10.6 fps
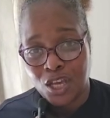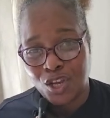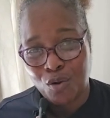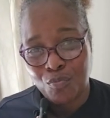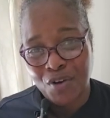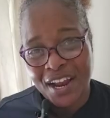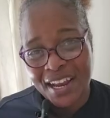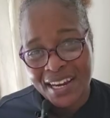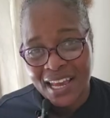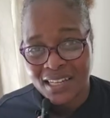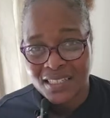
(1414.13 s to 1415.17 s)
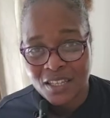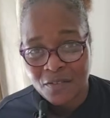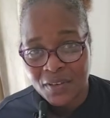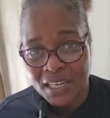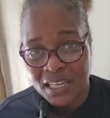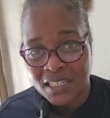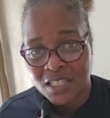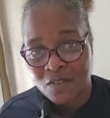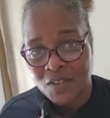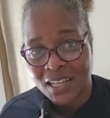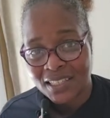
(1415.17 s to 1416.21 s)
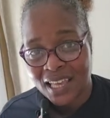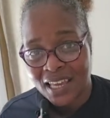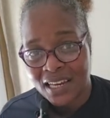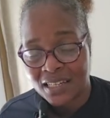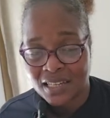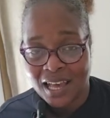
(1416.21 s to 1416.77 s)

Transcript: your brain activity, stuff like that.